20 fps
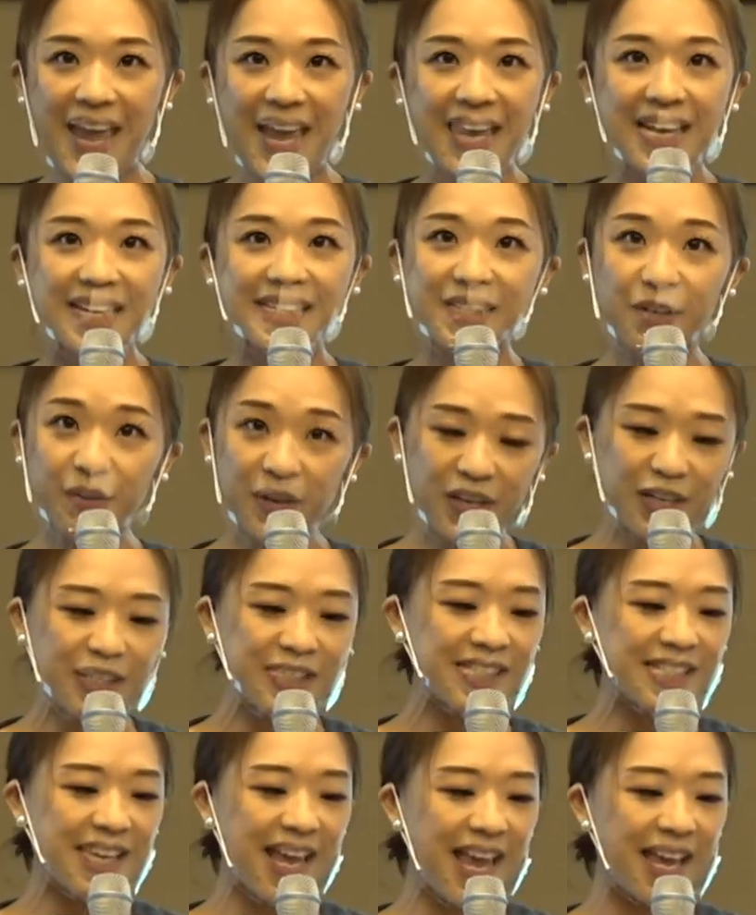So here
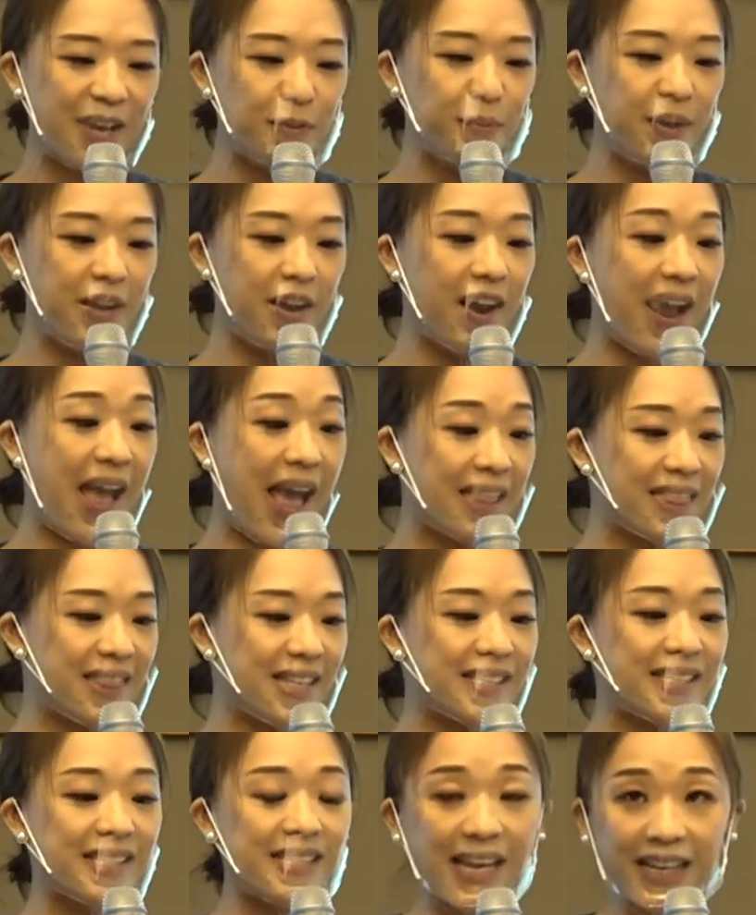today, we are at the
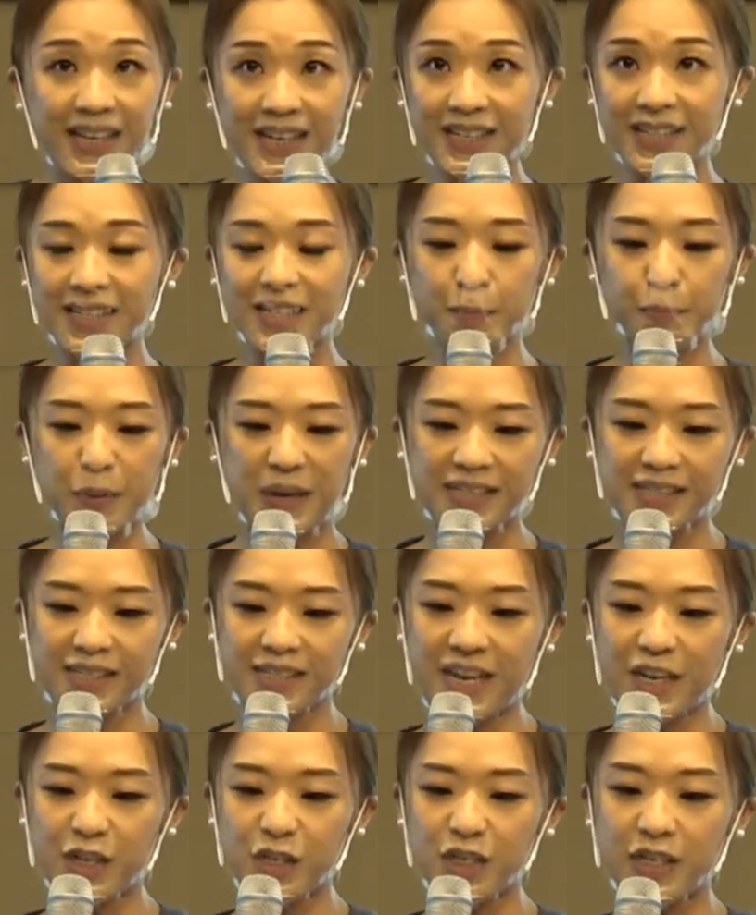second
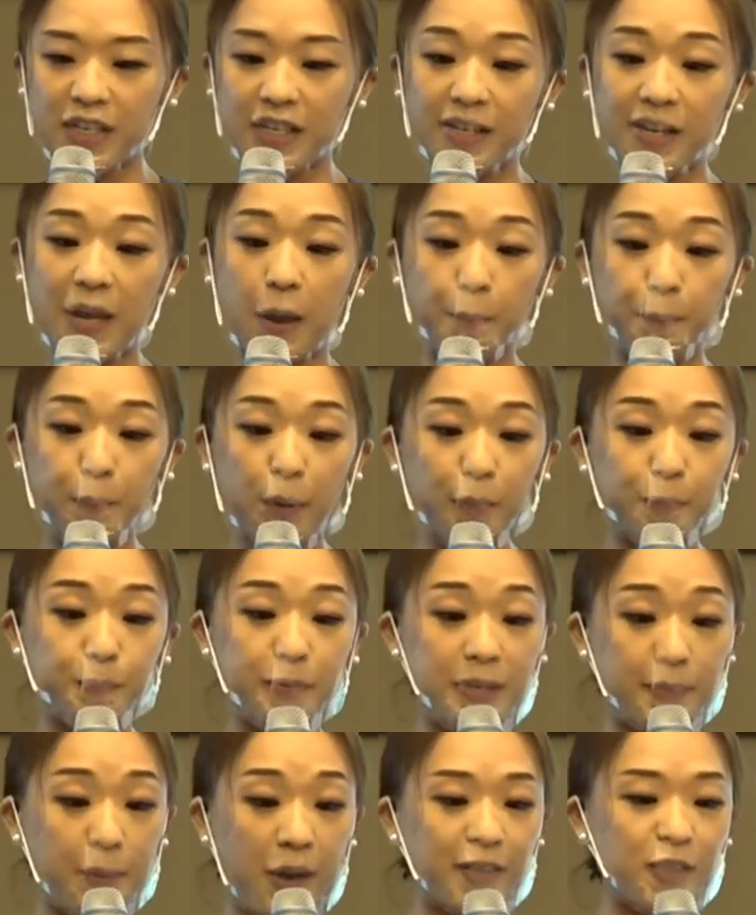presentation in our Book
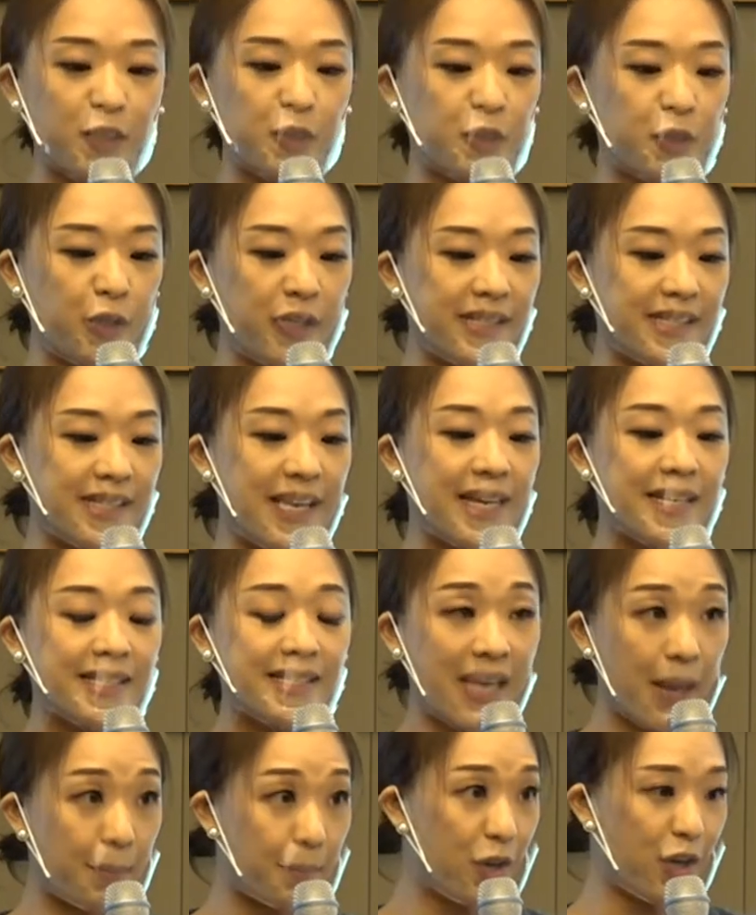Depository's
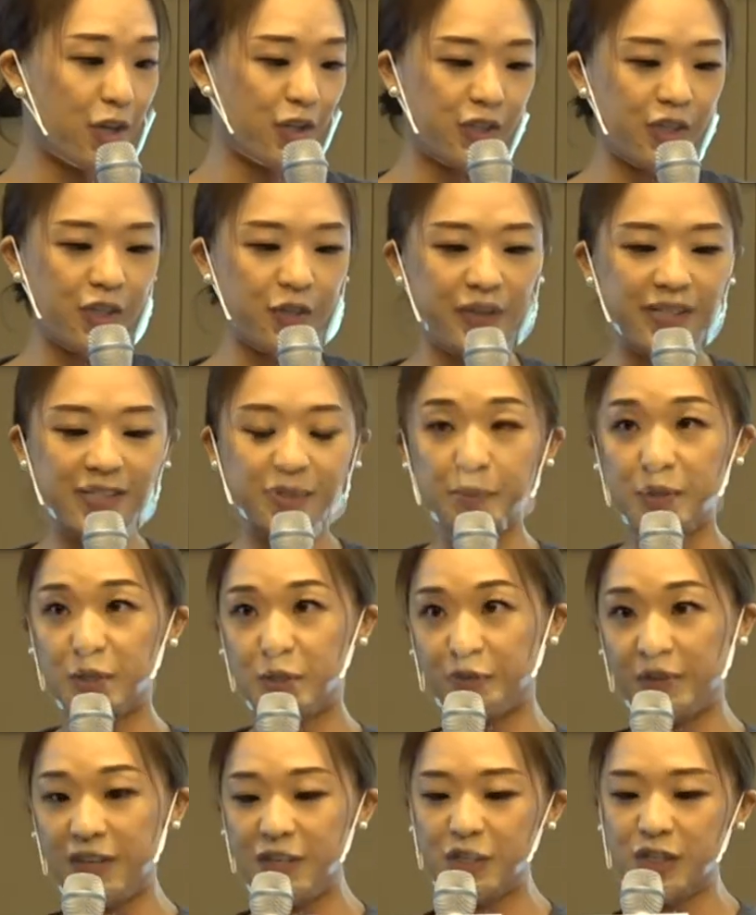seminar series, which
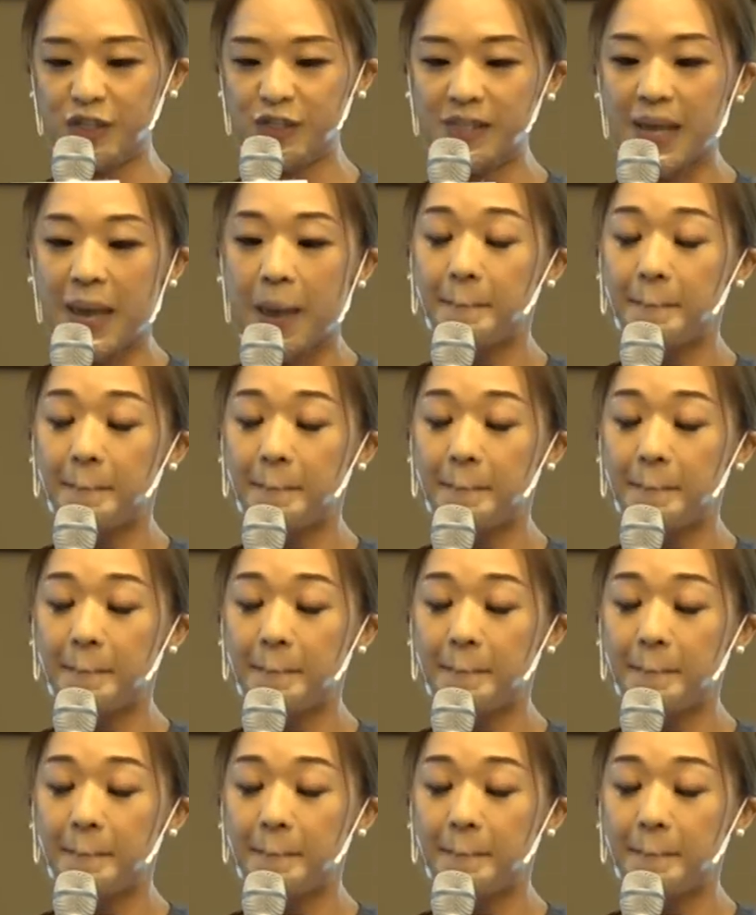features